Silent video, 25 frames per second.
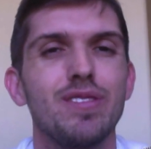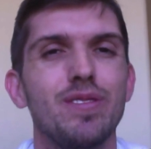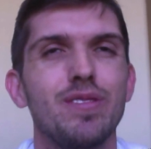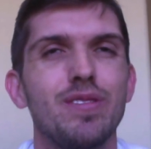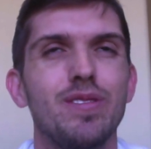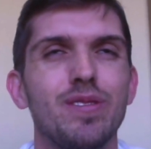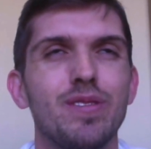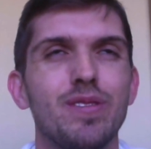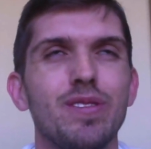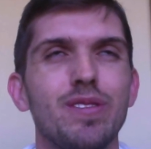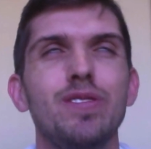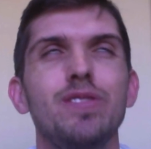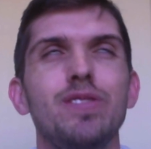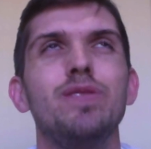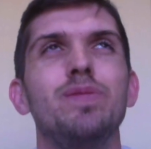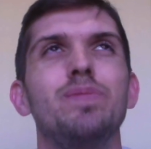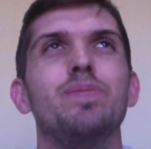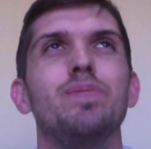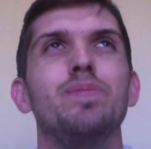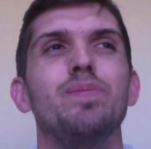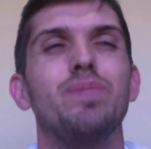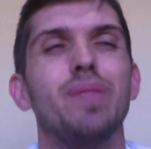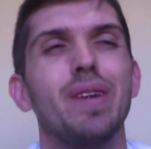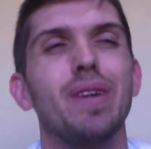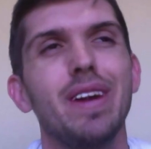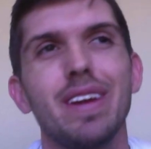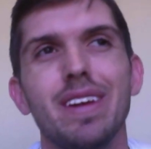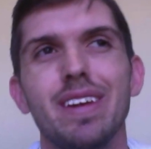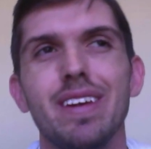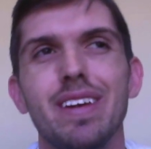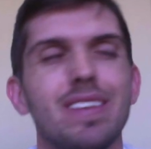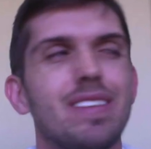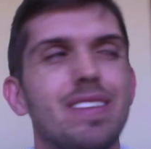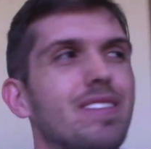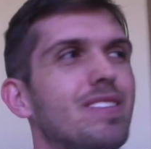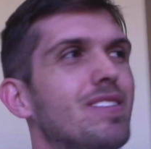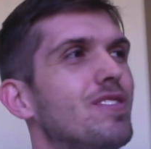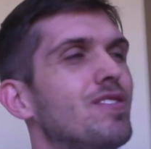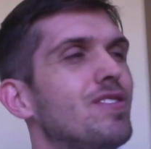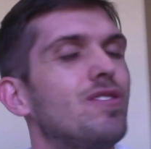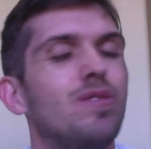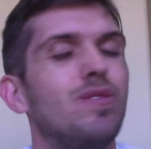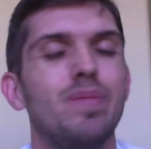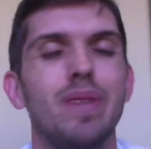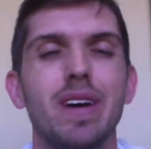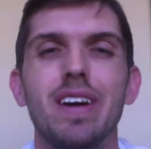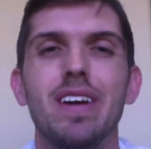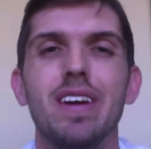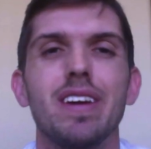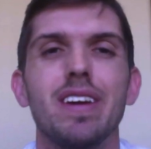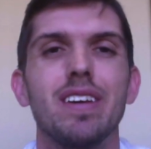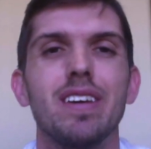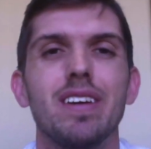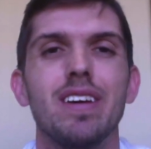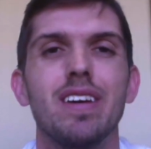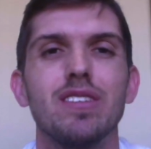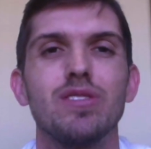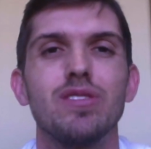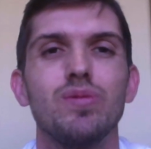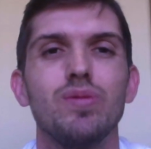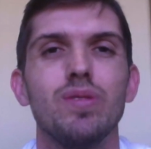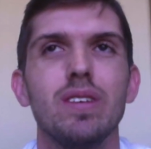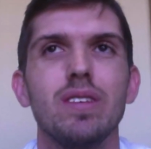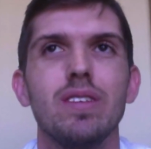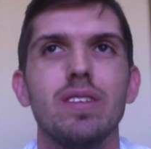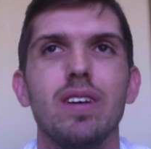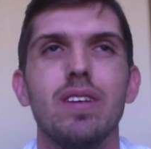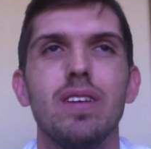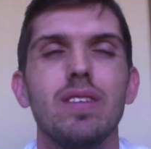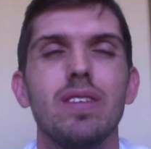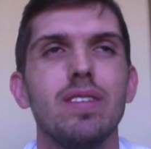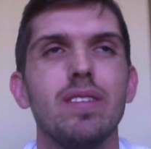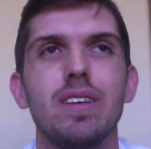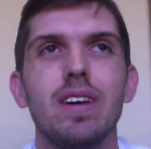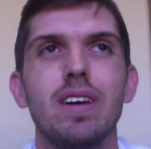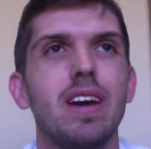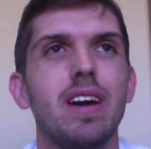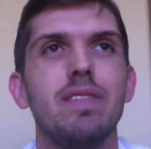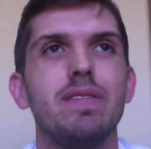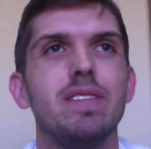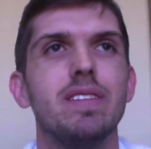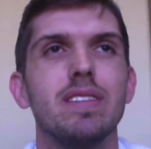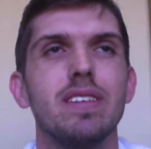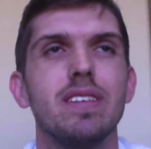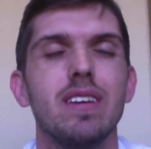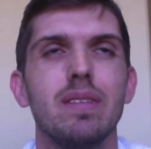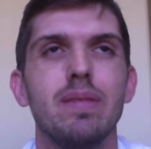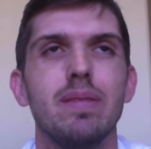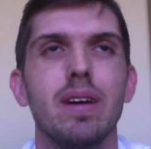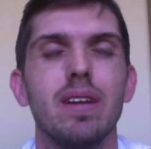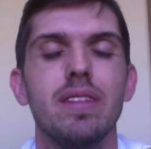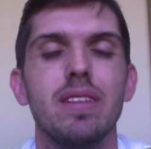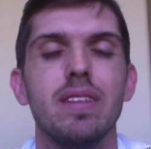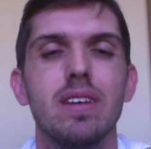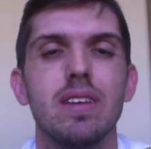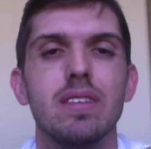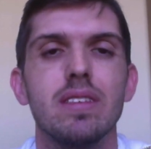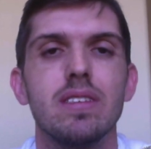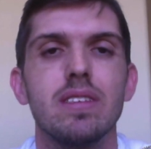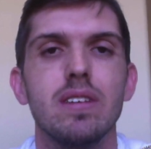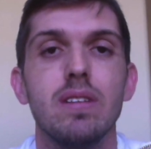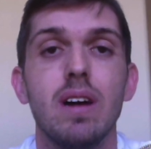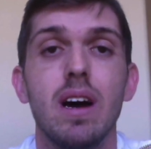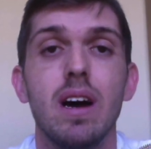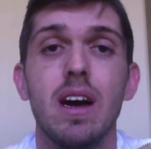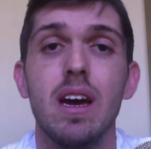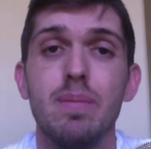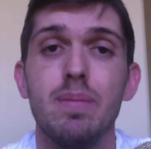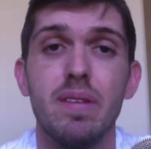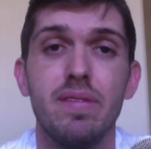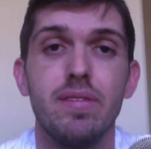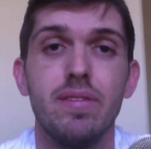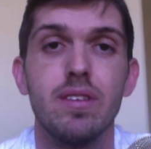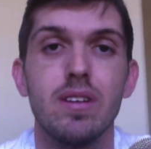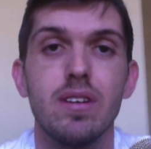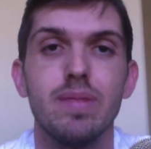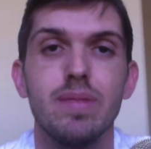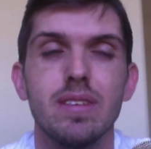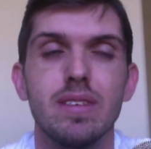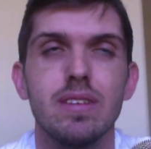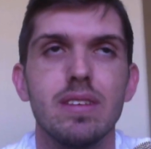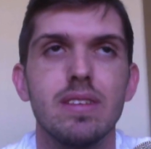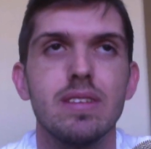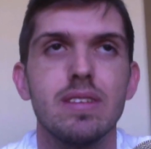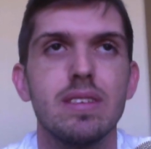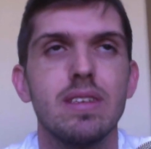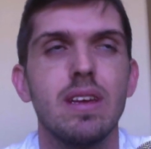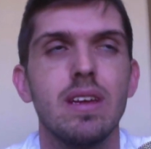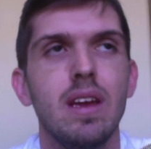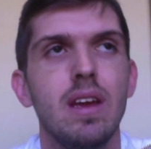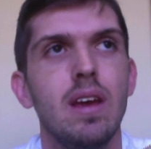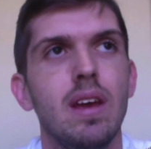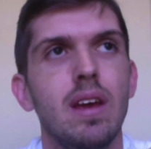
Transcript: Group breaking. Oh my gosh, what all that I have to say about this. So I'm a pharmacist.